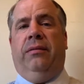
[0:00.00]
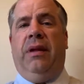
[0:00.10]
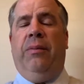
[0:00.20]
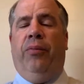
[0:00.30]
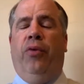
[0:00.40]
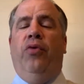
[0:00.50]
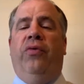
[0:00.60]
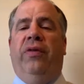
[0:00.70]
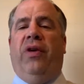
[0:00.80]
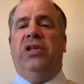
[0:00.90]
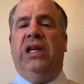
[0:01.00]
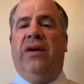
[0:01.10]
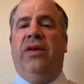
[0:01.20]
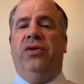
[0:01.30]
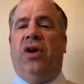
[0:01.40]
improve the functioning
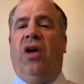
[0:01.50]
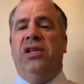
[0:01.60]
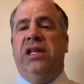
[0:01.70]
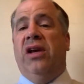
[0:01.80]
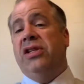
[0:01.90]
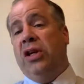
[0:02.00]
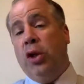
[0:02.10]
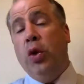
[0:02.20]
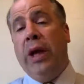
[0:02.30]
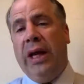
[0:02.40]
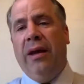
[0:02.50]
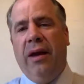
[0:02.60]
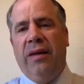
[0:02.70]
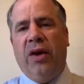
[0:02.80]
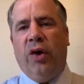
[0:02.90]
of their all cells, including
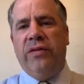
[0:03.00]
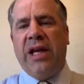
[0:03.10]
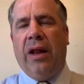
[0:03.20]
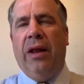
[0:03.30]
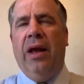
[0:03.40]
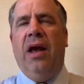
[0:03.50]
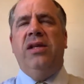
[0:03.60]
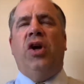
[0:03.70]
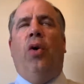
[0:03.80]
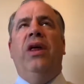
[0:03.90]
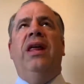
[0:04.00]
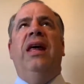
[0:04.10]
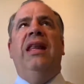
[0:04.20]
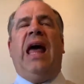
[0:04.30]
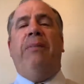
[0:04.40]
the nerve cell. So
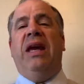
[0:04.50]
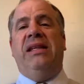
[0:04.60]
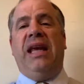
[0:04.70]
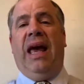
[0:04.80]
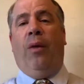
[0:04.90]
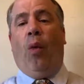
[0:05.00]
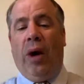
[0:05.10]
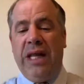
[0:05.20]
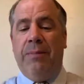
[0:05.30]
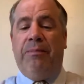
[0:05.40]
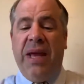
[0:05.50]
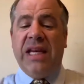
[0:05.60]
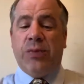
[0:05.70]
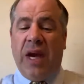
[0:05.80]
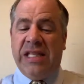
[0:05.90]
that being said, one of the
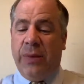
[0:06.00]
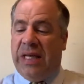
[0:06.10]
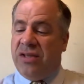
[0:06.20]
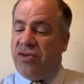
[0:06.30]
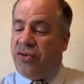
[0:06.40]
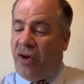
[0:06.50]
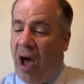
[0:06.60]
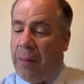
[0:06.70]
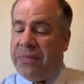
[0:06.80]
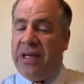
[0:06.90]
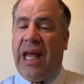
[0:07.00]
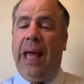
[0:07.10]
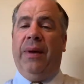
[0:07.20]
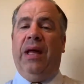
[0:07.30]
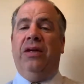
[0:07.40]
biggest ways that we can stop the
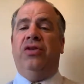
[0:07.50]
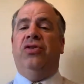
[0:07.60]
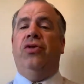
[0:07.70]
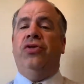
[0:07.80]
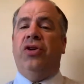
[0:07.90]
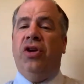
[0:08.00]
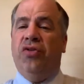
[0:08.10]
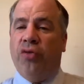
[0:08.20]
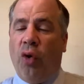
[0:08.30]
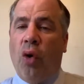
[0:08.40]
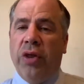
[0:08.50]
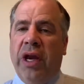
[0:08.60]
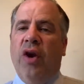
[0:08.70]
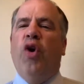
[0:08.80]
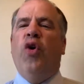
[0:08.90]
damage or control the
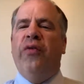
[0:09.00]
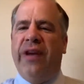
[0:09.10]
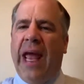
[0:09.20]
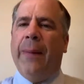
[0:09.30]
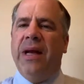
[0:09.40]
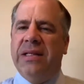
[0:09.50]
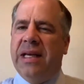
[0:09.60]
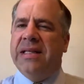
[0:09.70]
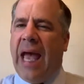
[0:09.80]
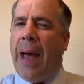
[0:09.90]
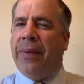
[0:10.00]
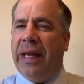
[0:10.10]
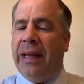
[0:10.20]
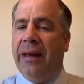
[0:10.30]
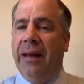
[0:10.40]
nerve damage that is
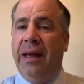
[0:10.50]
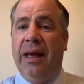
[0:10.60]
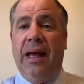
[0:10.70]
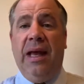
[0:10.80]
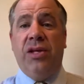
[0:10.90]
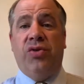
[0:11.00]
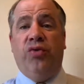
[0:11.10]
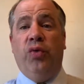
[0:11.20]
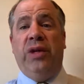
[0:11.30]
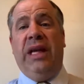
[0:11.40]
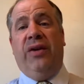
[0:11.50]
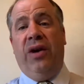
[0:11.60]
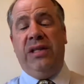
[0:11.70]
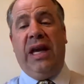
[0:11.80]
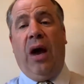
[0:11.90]
happening is through
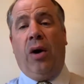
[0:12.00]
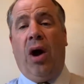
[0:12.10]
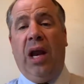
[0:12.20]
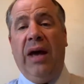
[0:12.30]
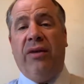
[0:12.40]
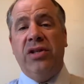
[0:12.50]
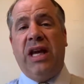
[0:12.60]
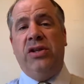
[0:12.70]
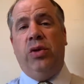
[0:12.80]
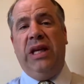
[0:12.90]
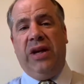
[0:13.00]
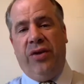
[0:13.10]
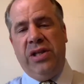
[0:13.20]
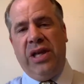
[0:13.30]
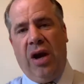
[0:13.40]
decreasing alcohol levels. As you
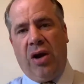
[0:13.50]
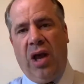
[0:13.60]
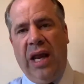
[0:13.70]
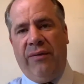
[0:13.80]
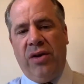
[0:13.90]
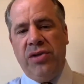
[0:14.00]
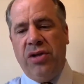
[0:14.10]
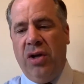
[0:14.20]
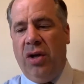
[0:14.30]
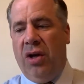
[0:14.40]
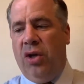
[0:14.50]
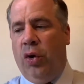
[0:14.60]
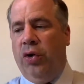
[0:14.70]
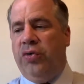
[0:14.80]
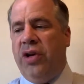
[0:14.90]
decrease the alcohol levels,
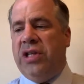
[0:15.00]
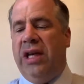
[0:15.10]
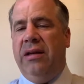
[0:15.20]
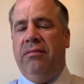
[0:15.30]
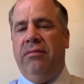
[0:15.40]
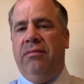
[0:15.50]
your nutrition